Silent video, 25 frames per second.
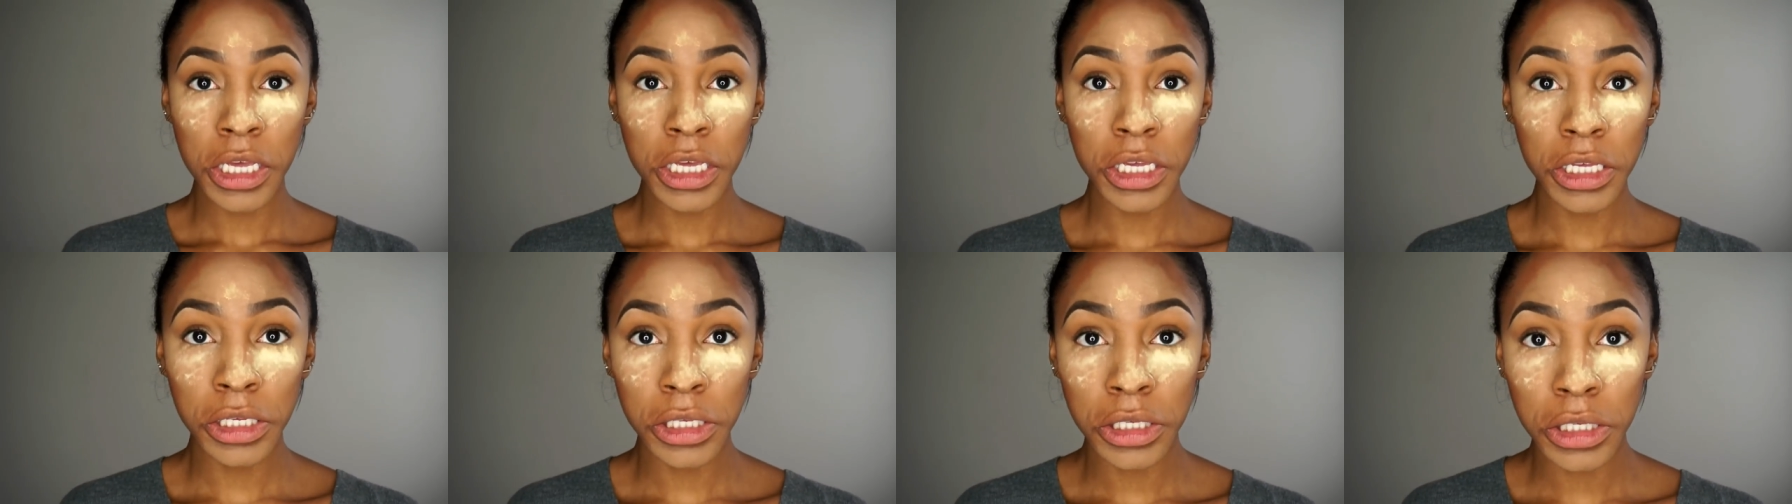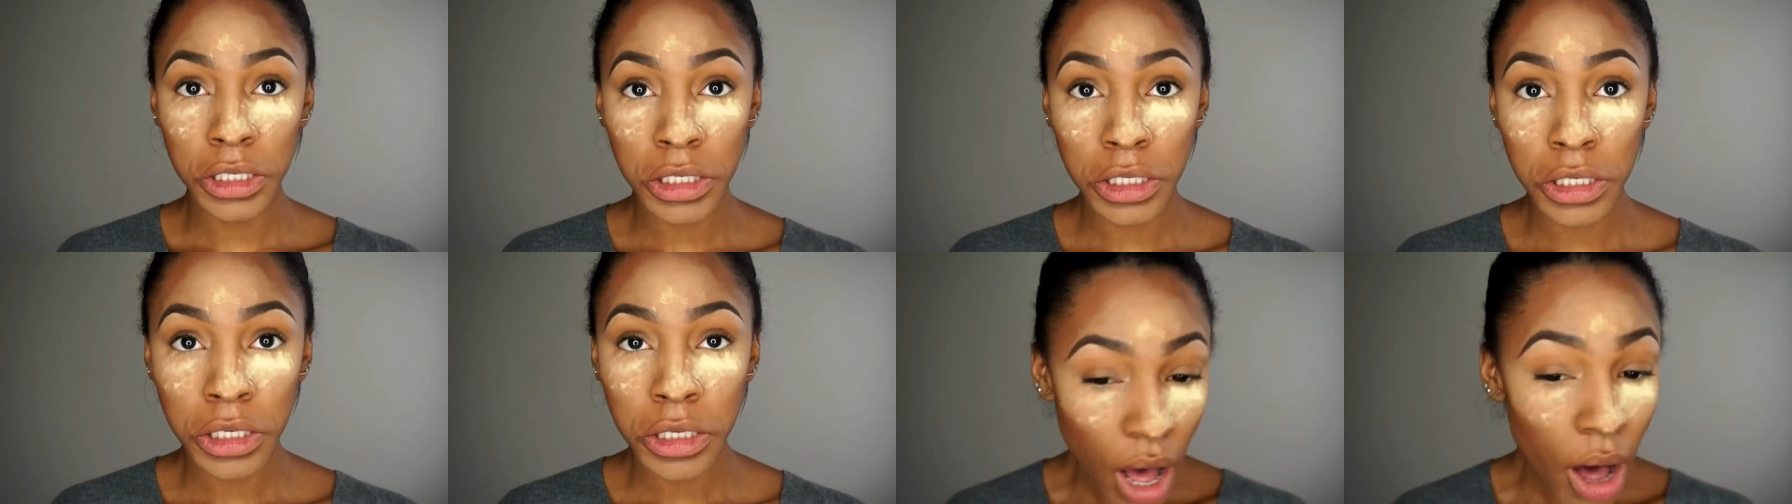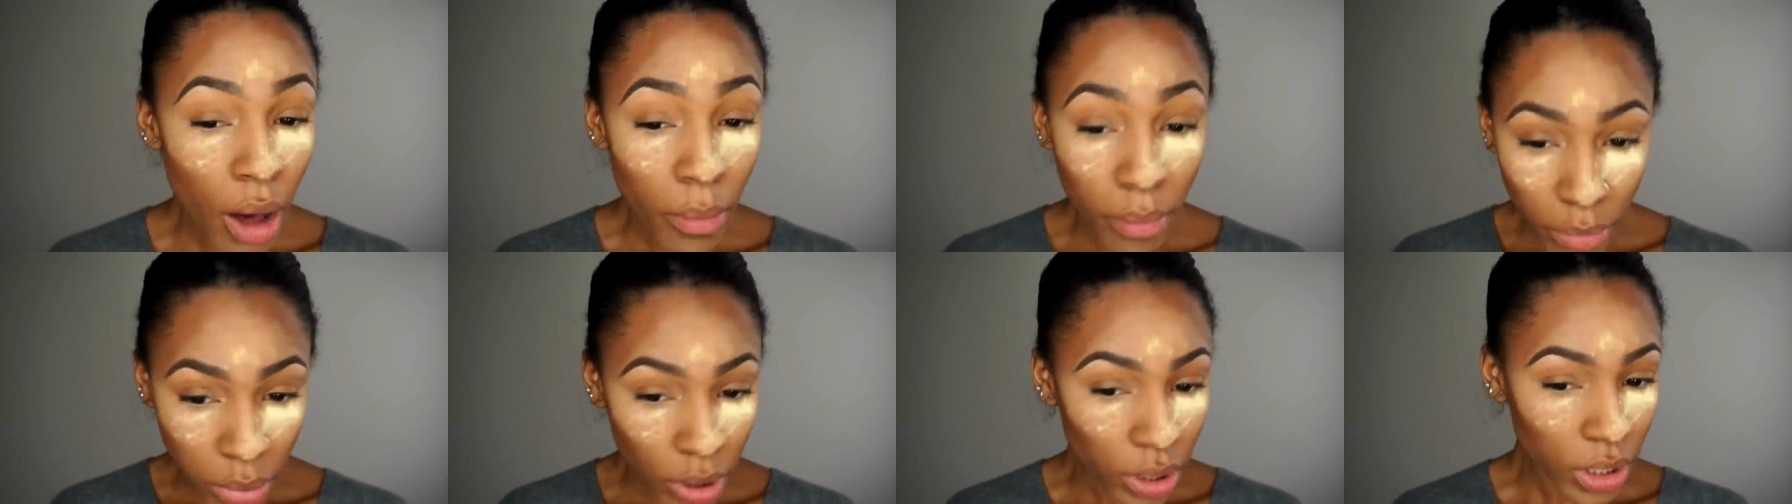is
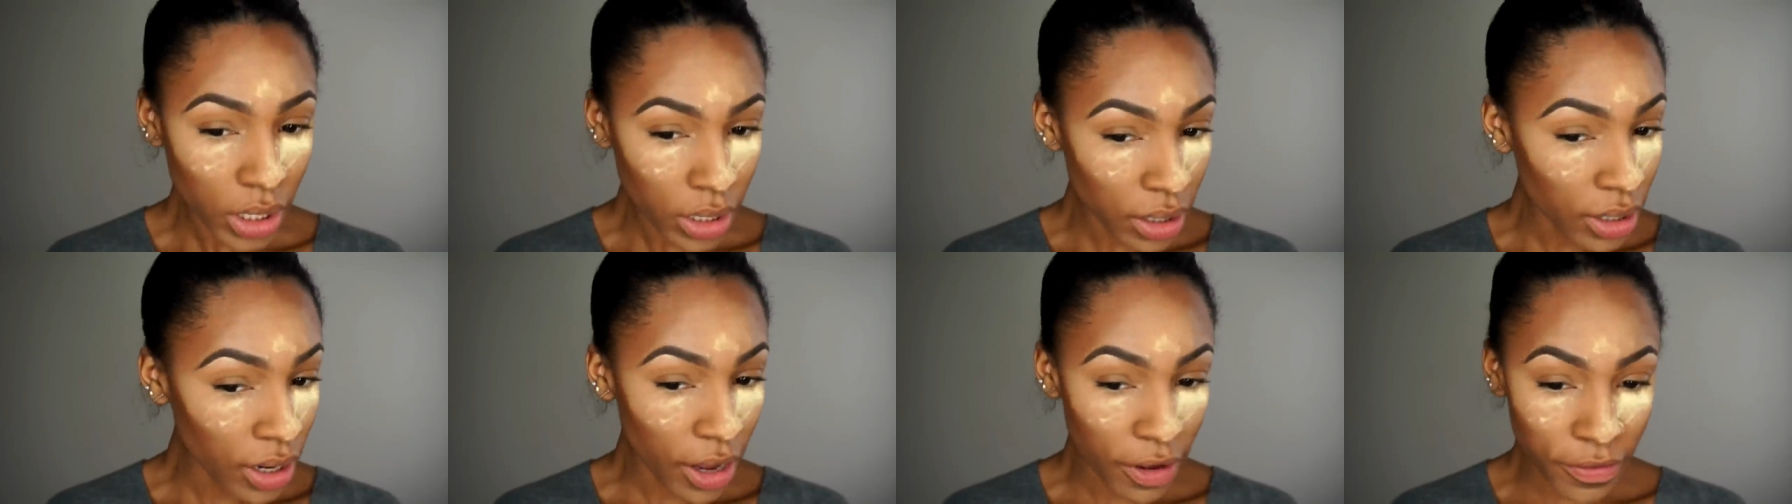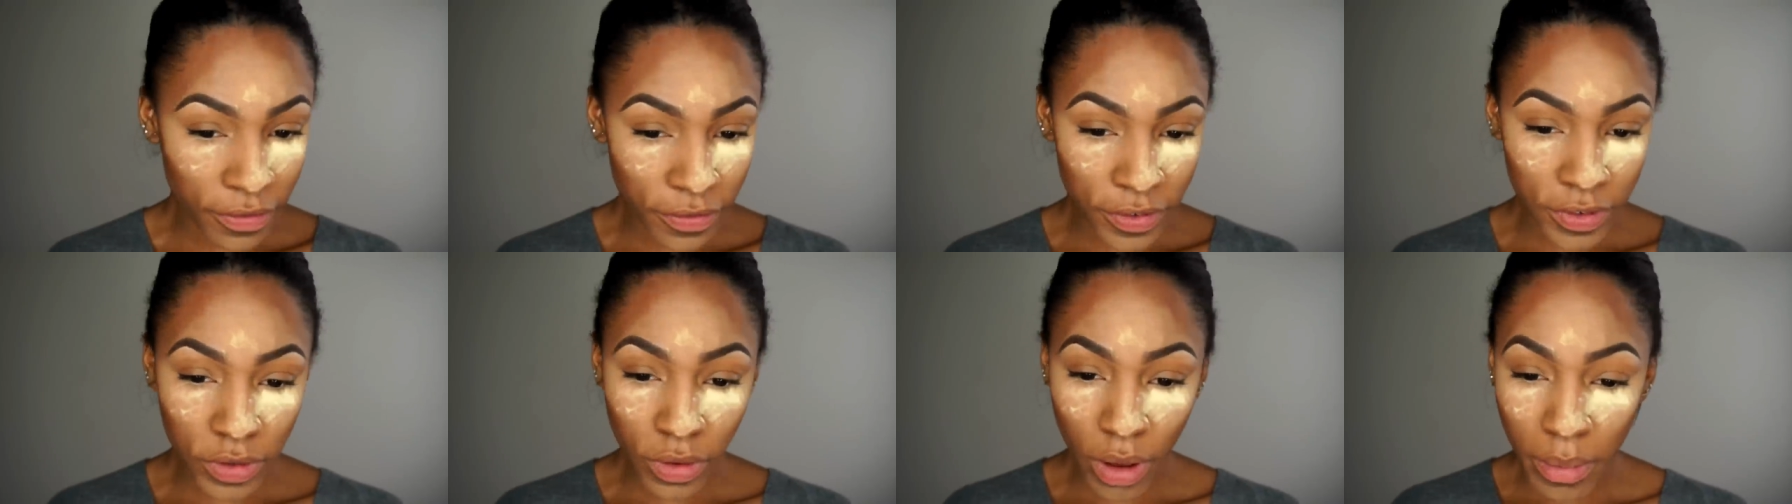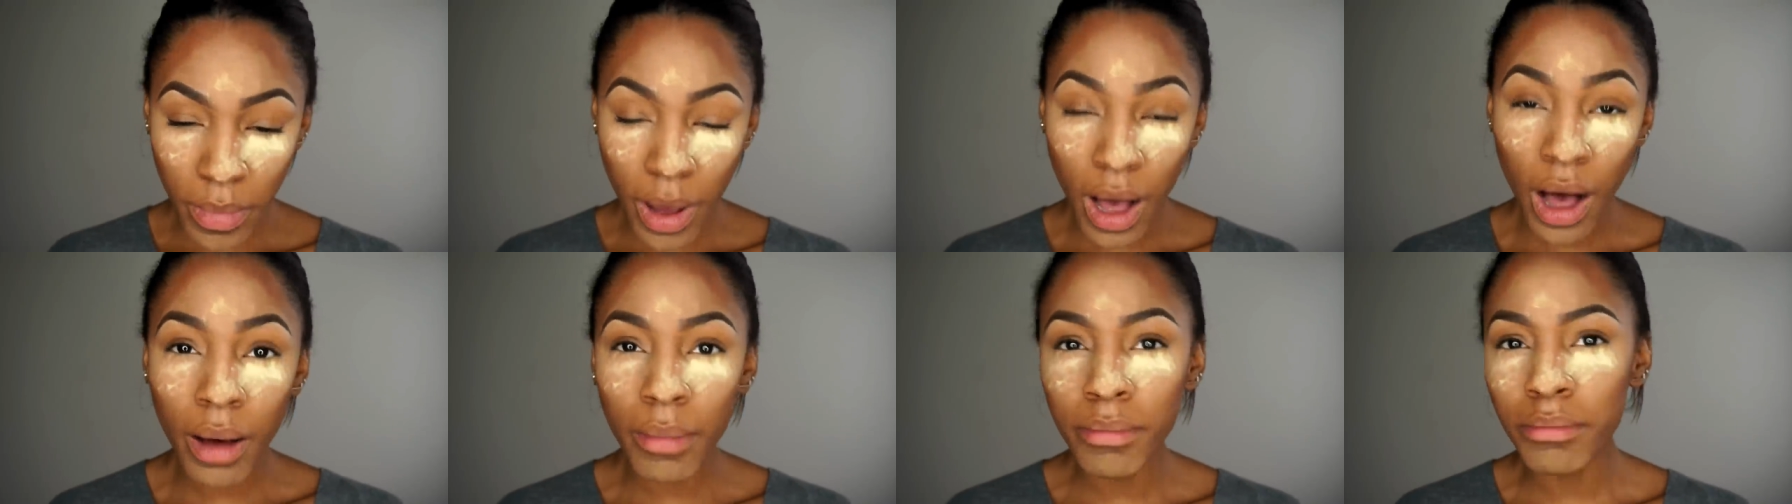humble enough, so
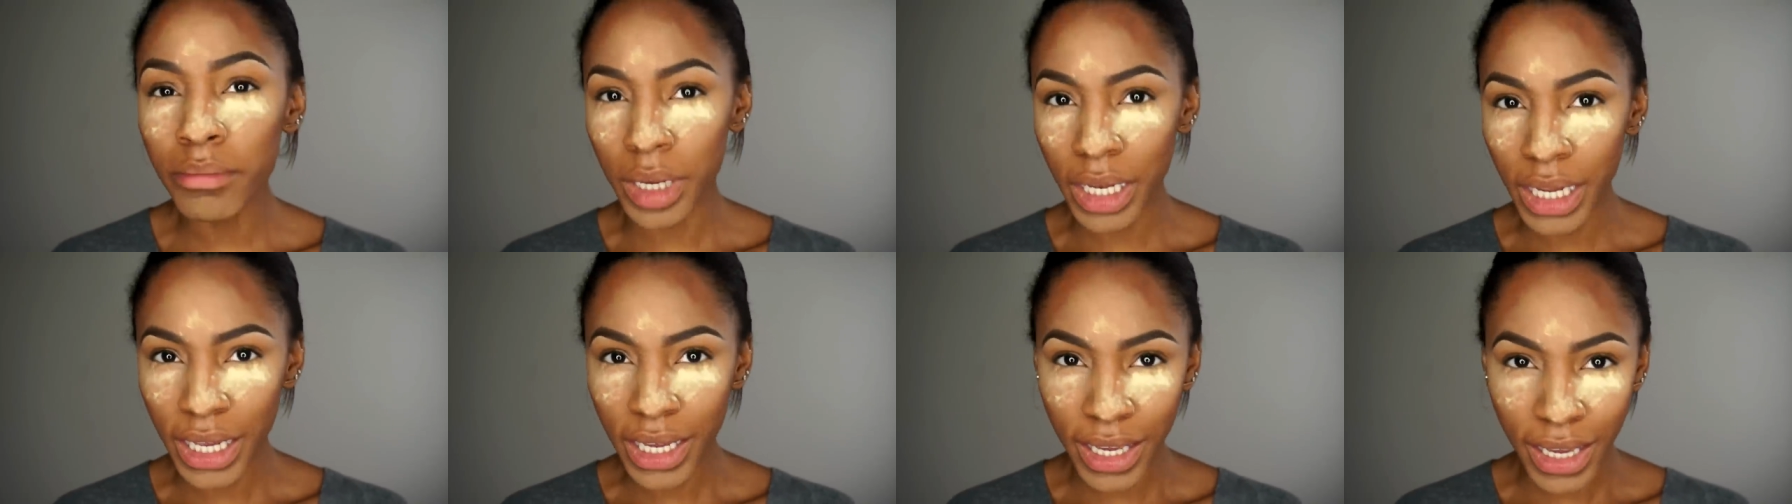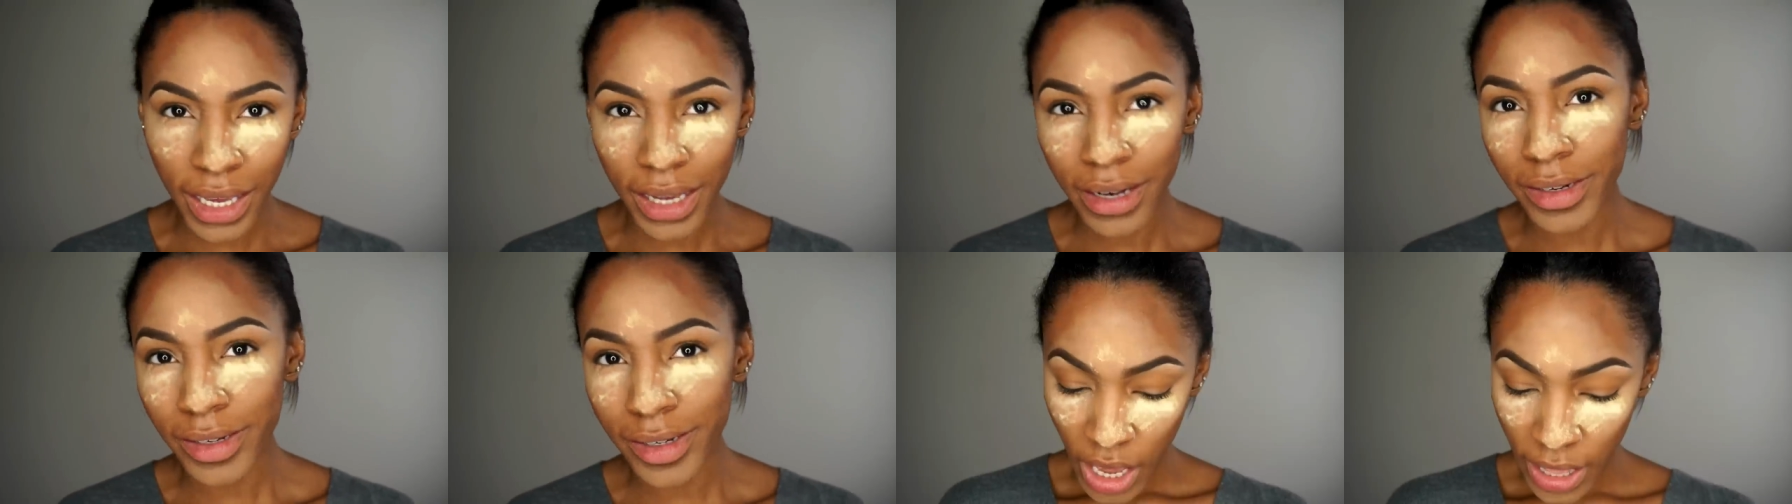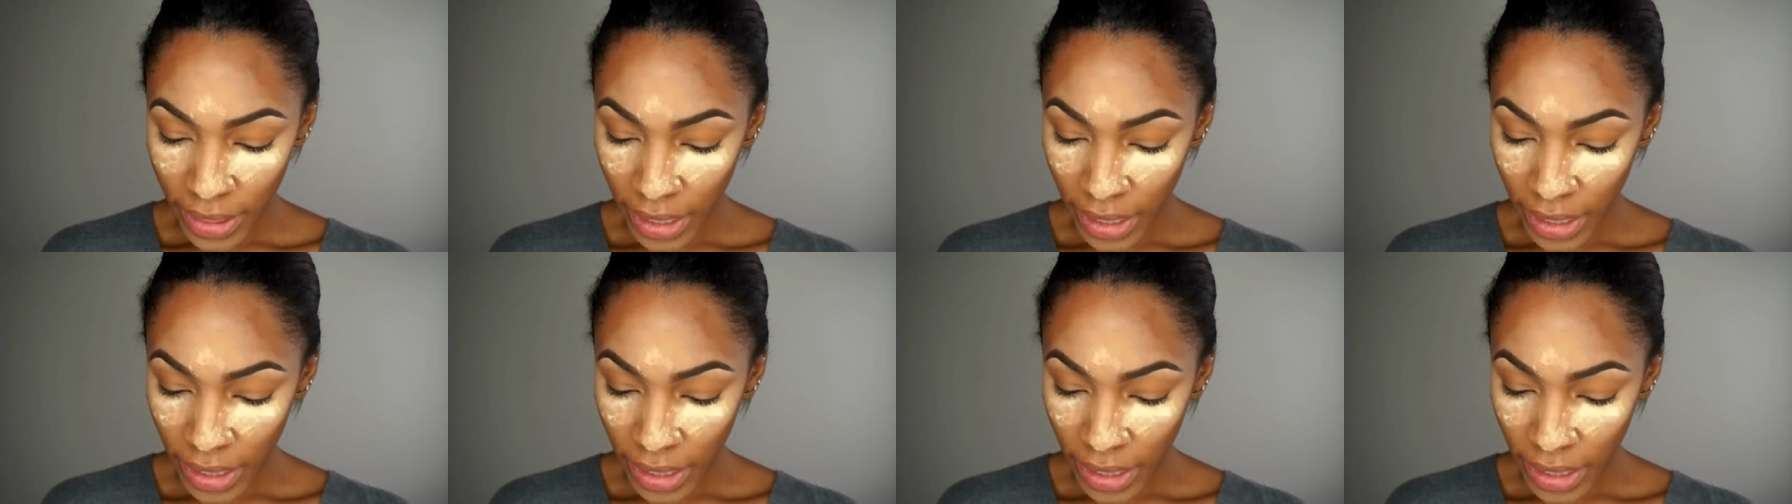I'm humbling it.